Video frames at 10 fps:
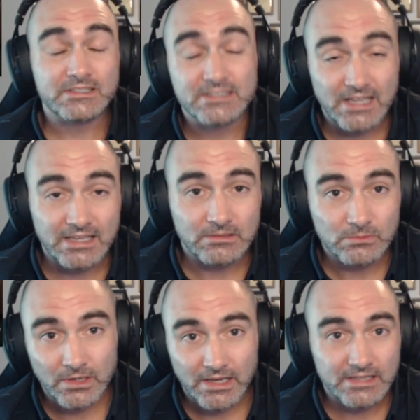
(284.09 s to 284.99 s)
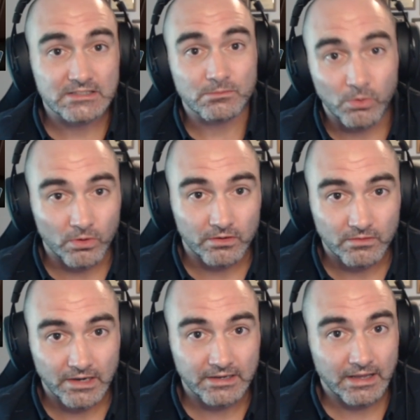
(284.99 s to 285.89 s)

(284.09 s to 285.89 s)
state what I support, right?